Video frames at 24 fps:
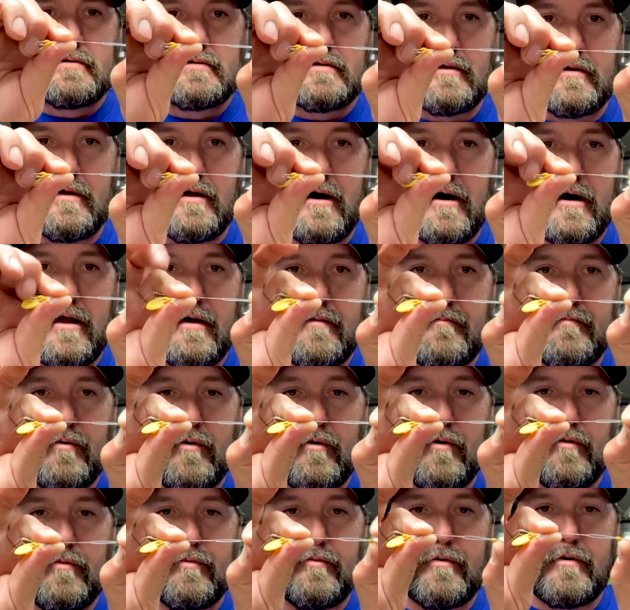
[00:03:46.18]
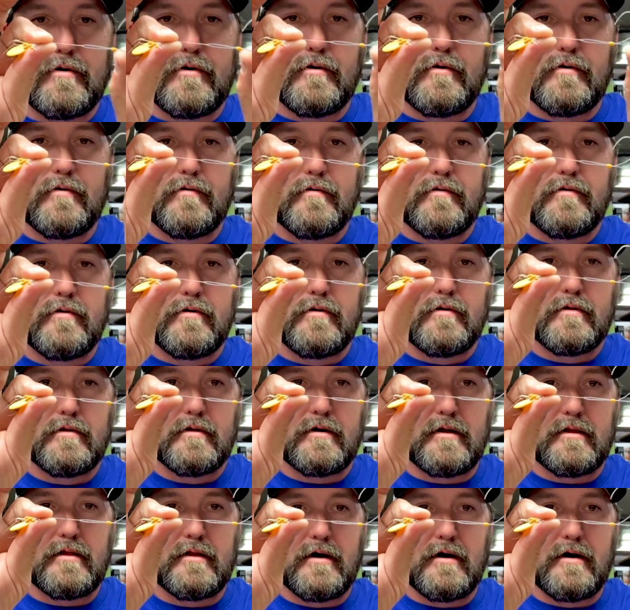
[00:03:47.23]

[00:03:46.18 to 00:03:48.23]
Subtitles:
So got it pulled through like